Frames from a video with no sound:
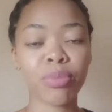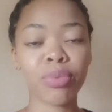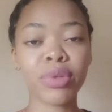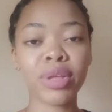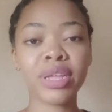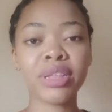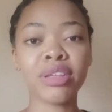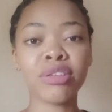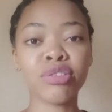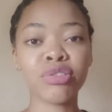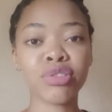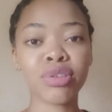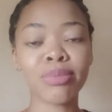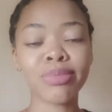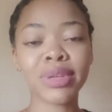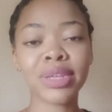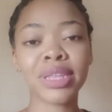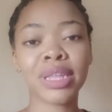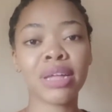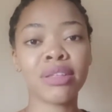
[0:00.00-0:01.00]
Bullying is
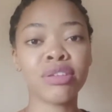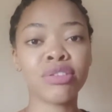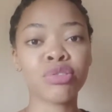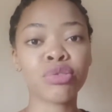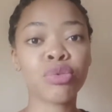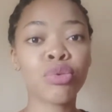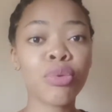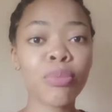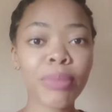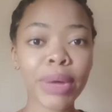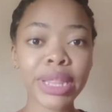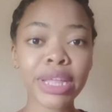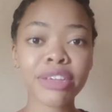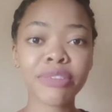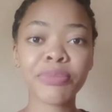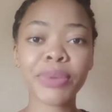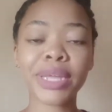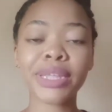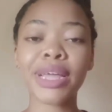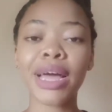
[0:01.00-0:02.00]
something that the school
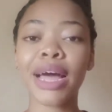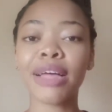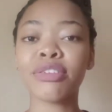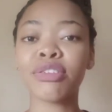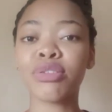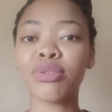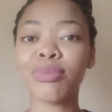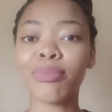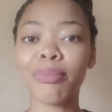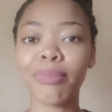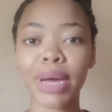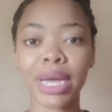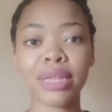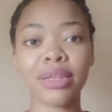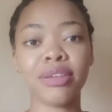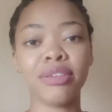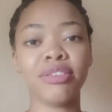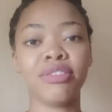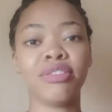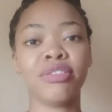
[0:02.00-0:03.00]
management has to
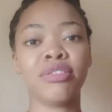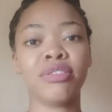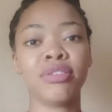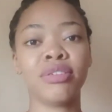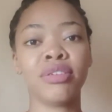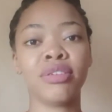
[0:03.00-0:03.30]
manage.